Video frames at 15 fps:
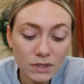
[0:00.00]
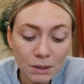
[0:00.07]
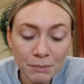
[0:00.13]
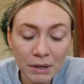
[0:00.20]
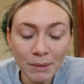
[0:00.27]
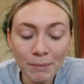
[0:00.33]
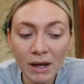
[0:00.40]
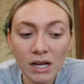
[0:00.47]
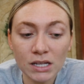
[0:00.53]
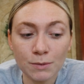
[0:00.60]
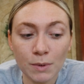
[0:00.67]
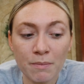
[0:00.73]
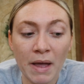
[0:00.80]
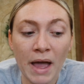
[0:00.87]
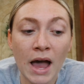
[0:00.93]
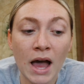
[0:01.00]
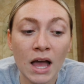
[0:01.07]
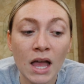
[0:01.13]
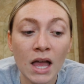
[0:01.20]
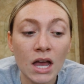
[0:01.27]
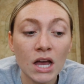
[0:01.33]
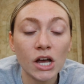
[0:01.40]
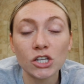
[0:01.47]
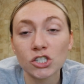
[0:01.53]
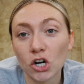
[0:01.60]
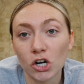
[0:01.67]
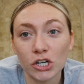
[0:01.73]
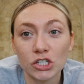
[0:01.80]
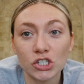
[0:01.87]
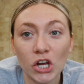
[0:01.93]
Me and my husband Matt
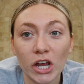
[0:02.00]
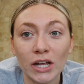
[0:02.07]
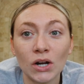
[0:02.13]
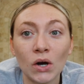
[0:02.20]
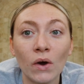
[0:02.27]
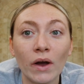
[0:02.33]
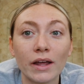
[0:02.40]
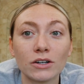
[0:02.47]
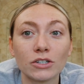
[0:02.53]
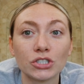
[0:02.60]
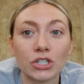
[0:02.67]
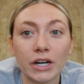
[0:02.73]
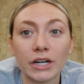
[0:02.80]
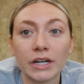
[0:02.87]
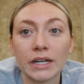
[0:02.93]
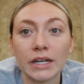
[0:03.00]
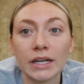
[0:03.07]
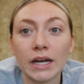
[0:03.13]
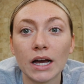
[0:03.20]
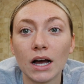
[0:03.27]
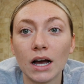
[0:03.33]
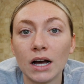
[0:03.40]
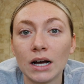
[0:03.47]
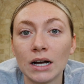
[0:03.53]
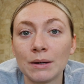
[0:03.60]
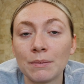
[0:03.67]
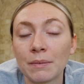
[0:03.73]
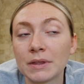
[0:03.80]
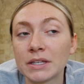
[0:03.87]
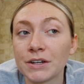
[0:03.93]
started a channel and are sharing
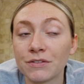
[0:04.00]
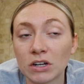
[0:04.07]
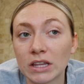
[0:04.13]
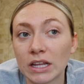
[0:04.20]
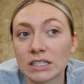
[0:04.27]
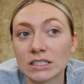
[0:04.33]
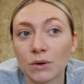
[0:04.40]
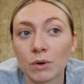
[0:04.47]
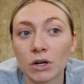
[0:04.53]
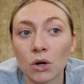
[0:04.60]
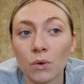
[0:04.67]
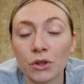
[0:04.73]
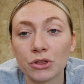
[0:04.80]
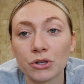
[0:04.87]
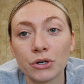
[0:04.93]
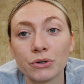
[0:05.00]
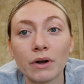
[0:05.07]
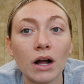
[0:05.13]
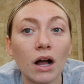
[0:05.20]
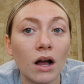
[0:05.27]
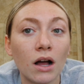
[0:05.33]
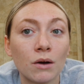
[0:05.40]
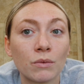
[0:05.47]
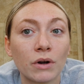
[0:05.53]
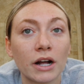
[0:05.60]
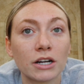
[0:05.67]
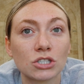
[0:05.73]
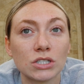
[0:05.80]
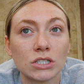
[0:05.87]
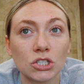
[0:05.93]
different things that we're going through. We're
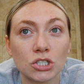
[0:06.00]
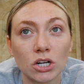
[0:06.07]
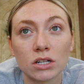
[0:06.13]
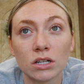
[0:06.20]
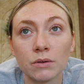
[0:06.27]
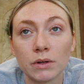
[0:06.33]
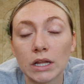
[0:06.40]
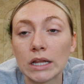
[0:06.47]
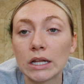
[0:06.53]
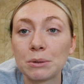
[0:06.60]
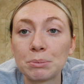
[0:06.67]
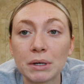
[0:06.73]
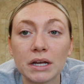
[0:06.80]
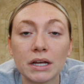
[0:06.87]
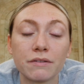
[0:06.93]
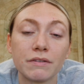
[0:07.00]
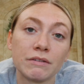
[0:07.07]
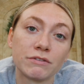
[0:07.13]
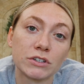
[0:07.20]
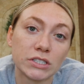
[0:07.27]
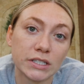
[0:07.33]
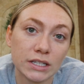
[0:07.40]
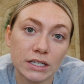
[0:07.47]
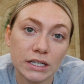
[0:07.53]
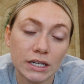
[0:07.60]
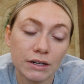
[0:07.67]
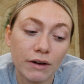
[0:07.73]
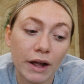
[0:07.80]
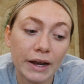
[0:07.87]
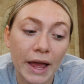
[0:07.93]
actually struggling with a little bit of
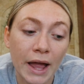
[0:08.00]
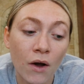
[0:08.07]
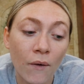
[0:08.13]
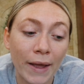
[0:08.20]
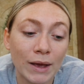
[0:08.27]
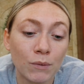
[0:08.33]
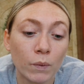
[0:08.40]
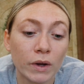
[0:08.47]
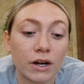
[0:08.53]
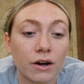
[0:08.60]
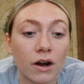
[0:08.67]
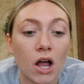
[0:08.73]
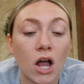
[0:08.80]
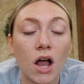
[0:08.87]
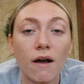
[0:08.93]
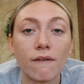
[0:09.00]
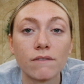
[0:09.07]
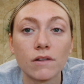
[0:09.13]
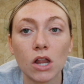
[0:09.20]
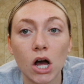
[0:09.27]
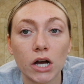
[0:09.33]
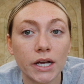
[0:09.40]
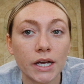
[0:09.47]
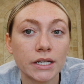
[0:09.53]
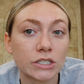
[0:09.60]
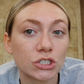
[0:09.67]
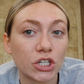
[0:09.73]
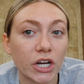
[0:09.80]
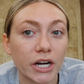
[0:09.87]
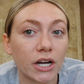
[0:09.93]
infertility right now, and we are vlogging
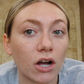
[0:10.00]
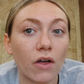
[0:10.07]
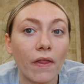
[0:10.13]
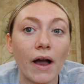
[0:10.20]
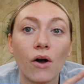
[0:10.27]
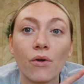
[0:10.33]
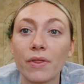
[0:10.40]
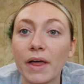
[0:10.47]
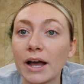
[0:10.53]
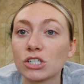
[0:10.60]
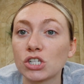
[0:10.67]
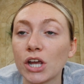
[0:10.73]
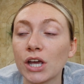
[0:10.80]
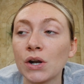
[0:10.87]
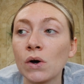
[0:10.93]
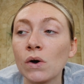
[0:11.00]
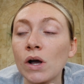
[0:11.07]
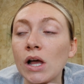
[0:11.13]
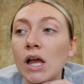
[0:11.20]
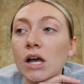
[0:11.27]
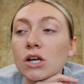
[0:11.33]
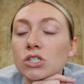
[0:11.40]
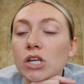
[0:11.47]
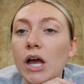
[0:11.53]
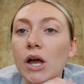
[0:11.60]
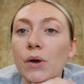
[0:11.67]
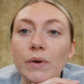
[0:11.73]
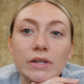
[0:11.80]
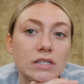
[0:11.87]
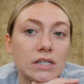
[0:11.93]
and sharing all that on that channel. So
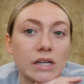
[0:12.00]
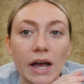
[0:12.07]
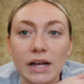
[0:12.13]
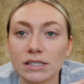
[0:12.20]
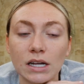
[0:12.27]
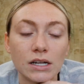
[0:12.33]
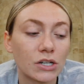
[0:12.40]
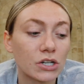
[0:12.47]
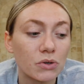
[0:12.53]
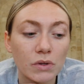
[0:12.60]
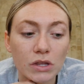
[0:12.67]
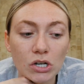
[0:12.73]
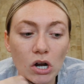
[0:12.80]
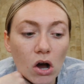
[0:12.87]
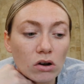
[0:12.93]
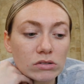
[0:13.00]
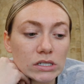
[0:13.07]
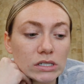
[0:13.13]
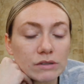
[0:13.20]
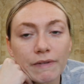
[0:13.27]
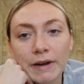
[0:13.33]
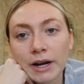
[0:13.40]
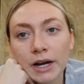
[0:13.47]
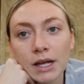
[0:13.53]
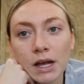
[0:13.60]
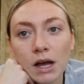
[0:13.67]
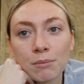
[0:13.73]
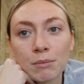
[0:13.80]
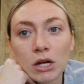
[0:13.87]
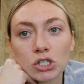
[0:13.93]
it has nothing to do with the dogs. It's very
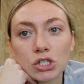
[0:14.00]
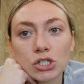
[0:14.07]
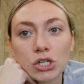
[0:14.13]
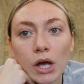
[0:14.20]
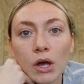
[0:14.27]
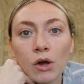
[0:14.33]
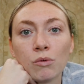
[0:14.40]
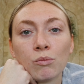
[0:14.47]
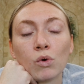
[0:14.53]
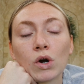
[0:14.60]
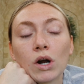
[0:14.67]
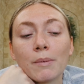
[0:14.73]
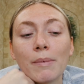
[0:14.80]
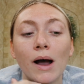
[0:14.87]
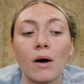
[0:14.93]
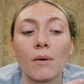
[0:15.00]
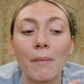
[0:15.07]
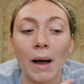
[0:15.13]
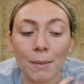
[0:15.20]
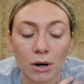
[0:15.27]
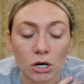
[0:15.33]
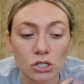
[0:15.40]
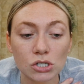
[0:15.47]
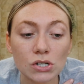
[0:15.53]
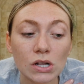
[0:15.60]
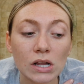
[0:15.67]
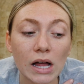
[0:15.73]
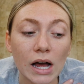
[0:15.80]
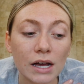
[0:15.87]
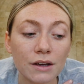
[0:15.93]
much so more about my
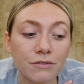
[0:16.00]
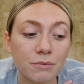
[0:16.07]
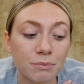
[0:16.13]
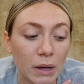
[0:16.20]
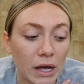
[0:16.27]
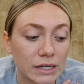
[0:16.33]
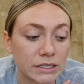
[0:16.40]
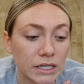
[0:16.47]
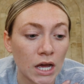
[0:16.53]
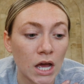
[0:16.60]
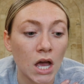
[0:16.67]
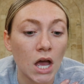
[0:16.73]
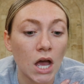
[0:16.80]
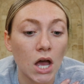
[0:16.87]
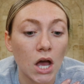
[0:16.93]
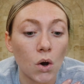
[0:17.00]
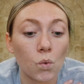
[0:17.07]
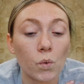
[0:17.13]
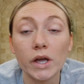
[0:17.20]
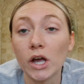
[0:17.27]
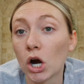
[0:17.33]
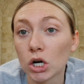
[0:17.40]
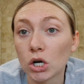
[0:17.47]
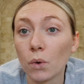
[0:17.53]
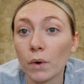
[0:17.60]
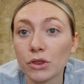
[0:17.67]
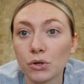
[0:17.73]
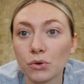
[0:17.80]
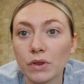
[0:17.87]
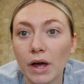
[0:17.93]
personal life, but we are
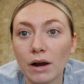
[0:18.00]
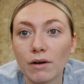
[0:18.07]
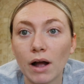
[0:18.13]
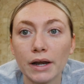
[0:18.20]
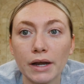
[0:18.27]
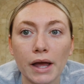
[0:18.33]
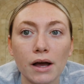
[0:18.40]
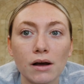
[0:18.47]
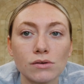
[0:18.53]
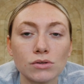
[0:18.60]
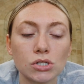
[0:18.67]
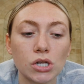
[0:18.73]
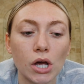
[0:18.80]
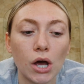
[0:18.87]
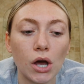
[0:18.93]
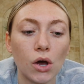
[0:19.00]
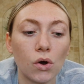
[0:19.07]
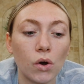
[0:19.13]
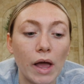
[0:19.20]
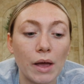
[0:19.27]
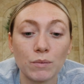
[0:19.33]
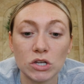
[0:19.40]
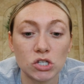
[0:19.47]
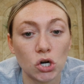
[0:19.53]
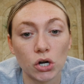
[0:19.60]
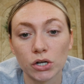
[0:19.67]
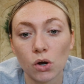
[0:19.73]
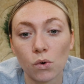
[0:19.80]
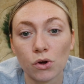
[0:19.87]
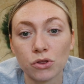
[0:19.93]
going through that right now. So, and we
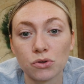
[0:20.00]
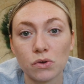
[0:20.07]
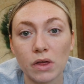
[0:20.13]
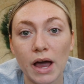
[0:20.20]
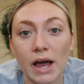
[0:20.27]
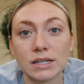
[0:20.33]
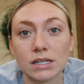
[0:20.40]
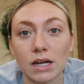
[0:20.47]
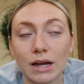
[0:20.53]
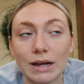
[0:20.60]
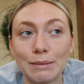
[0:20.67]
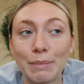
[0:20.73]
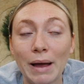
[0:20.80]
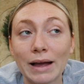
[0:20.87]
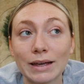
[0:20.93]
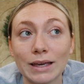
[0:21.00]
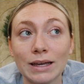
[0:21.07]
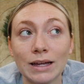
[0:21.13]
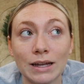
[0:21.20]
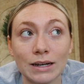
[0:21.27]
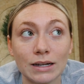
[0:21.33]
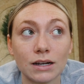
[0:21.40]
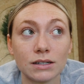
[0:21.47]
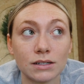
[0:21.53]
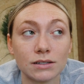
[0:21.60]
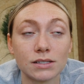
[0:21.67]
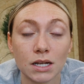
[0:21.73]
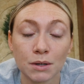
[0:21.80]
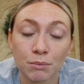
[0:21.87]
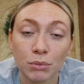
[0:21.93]
started going through that back in
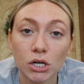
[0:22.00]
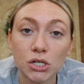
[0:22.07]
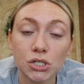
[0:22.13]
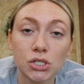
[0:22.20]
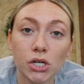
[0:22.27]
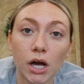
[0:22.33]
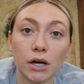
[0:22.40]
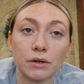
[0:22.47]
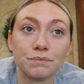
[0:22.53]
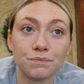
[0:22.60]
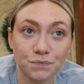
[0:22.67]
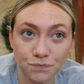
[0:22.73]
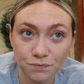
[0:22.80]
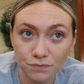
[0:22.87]
December. So